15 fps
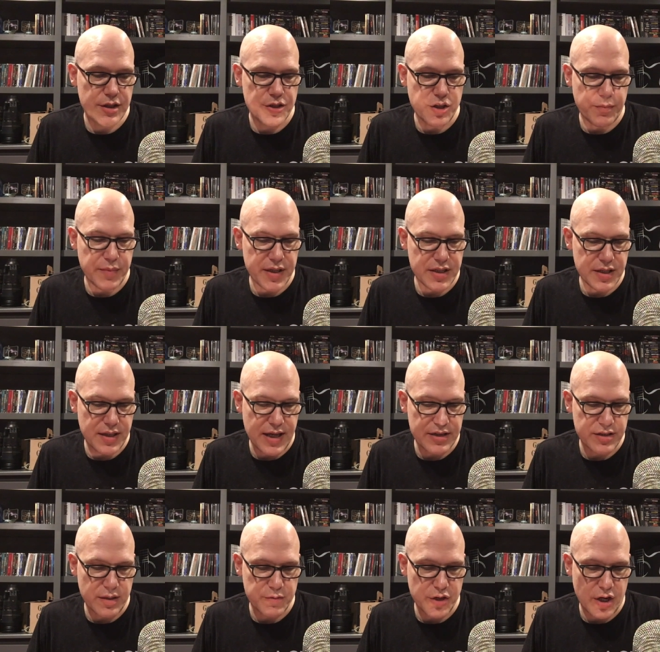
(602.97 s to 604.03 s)
jump into that
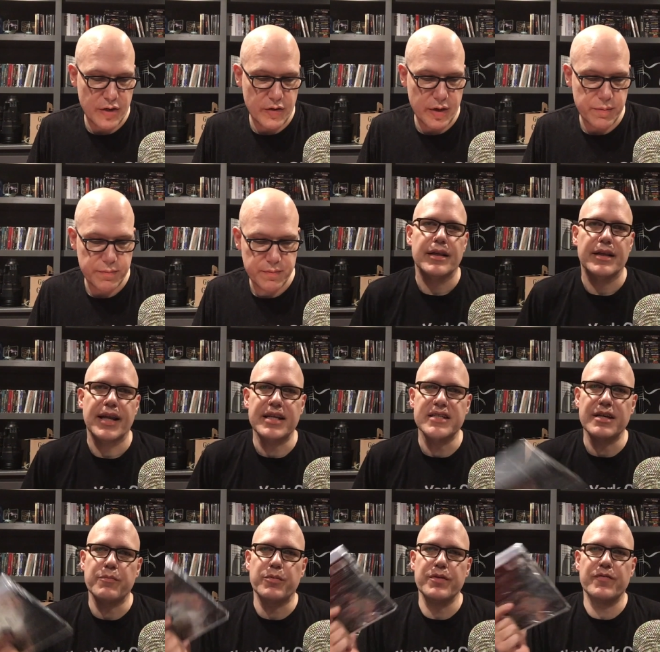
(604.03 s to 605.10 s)
subgenre. Next
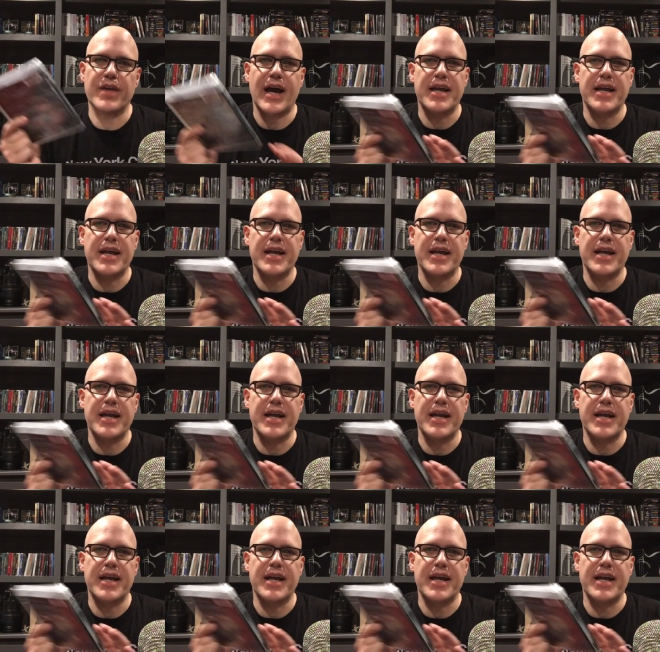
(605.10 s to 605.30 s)
up, we've got